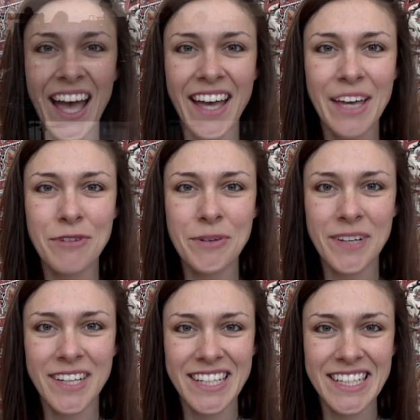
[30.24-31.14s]
Hi
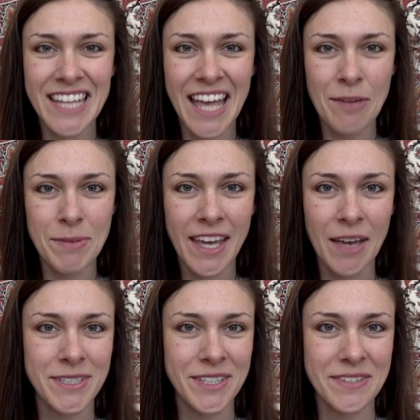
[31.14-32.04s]
everyone, happy
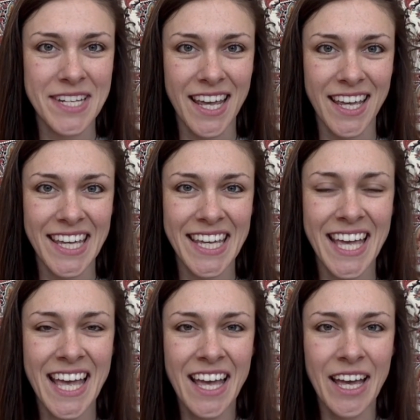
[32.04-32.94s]
Capstone Day.
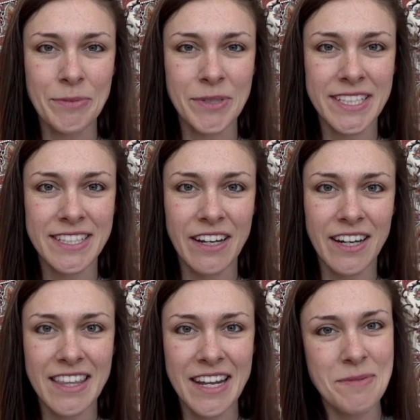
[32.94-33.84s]
I'm really
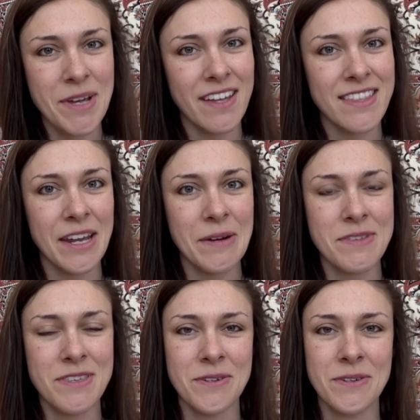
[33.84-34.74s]
sorry that I'm not there
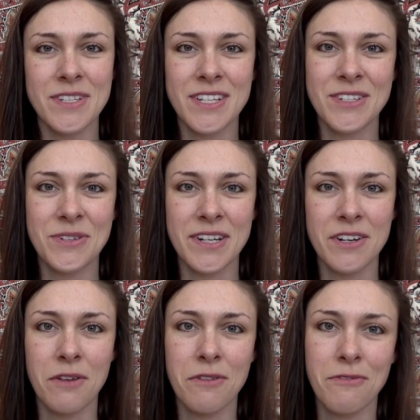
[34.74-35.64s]
with you to join in
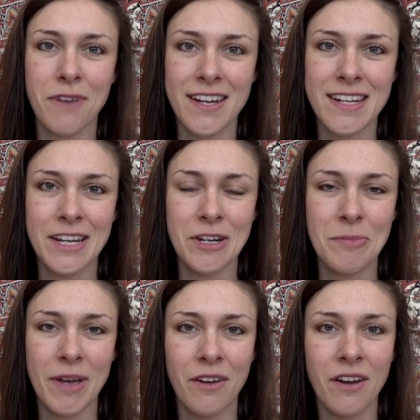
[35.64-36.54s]
all the fun and hear
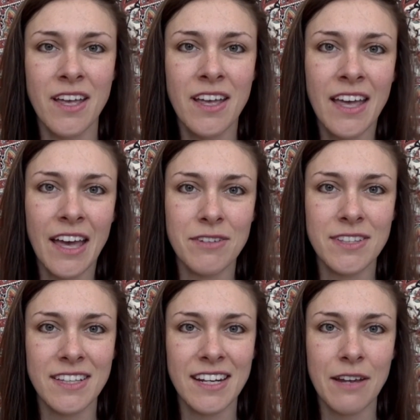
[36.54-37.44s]
about
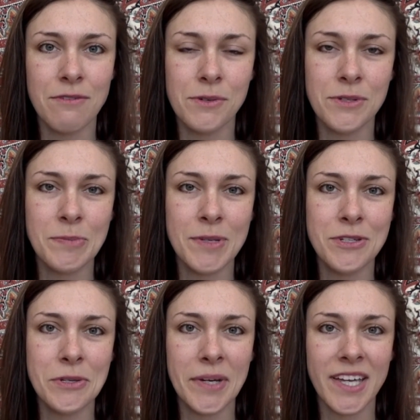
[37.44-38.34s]
everything that everyone's been
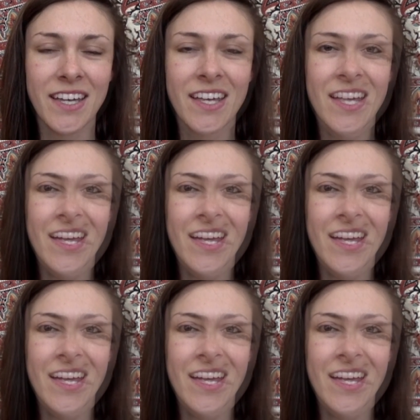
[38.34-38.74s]
doing.